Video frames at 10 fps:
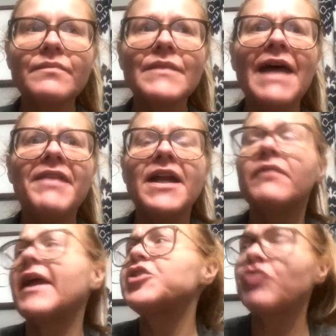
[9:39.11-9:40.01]
And then
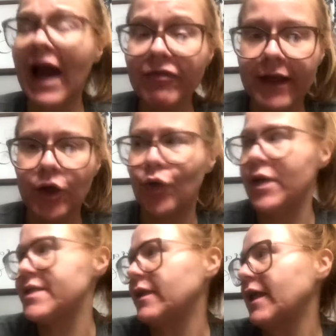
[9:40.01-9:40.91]
like traveling, who
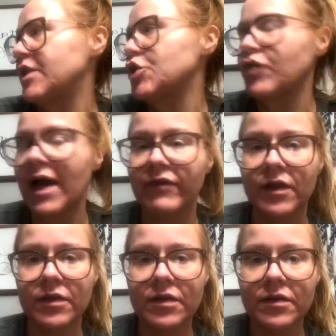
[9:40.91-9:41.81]
doesn't like to
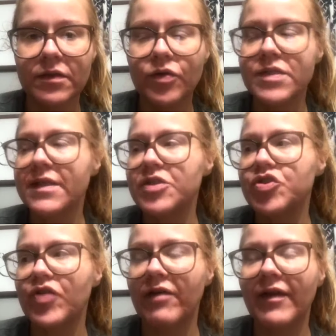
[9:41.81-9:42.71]
travel? Who doesn't like to
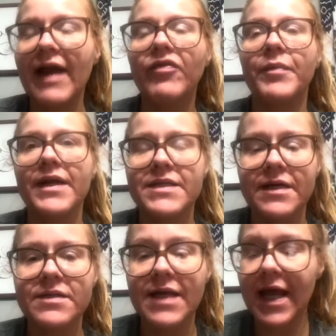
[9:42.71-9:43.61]
travel? Everybody
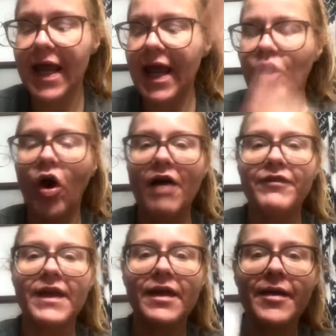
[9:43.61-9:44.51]
does. In
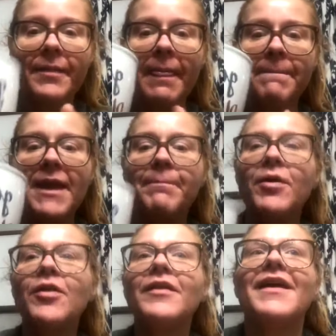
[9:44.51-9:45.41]
coffee,
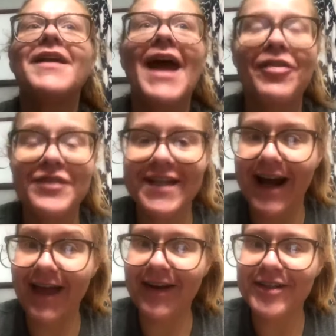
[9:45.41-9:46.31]
people, Catherine said,
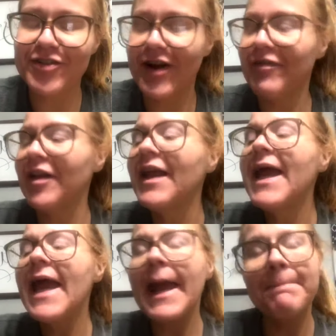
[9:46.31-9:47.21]
I like to travel.
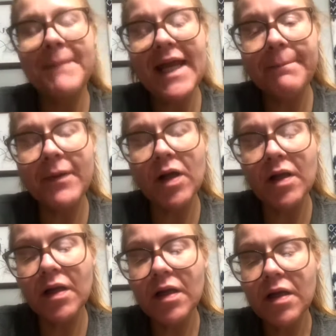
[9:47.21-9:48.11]
And
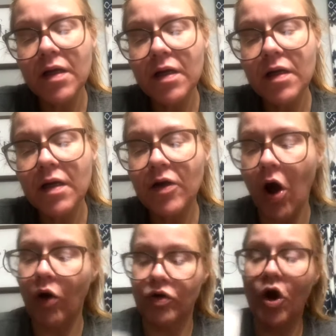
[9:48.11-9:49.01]
people,
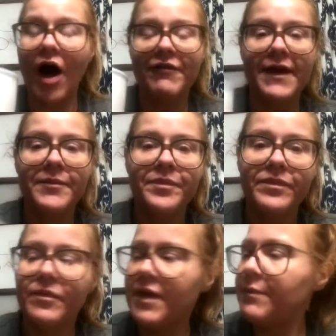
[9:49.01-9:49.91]
oh, coffee.
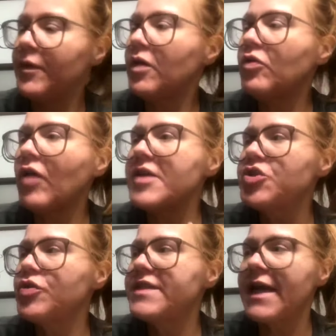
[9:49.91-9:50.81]
People
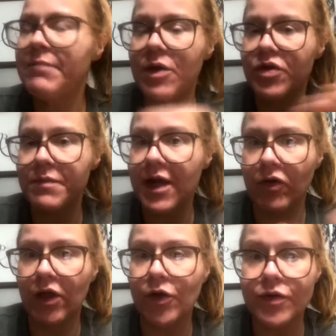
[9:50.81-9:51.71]
associate me with Mary
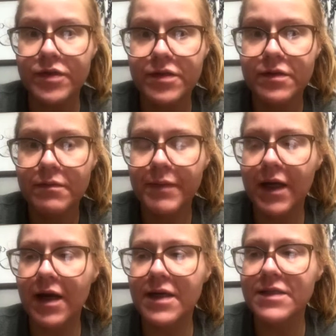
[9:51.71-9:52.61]
Lou's
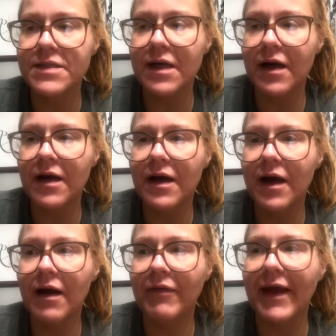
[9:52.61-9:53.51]
because
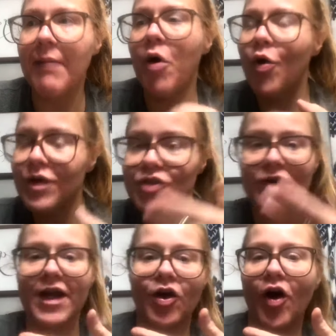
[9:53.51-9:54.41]
like I'm always
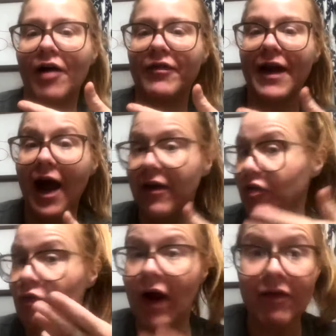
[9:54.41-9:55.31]
drinking coffee. I
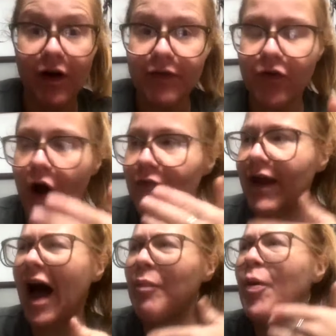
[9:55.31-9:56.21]
thrive off of coffee.
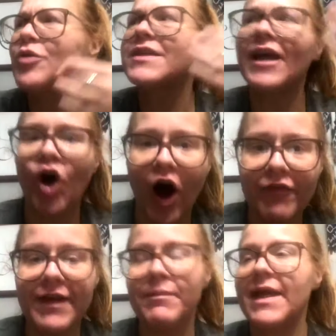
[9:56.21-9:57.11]
I'll post like
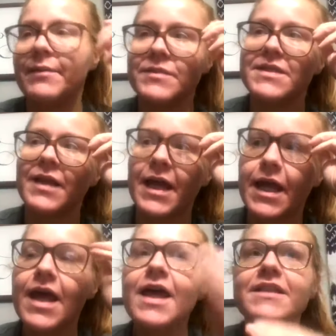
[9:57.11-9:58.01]
coffee memes, like
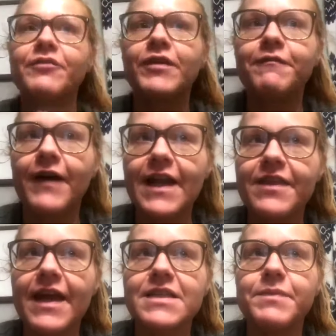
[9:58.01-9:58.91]
different funny
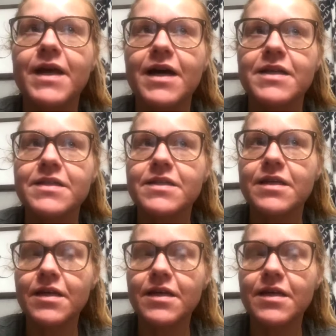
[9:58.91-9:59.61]
things because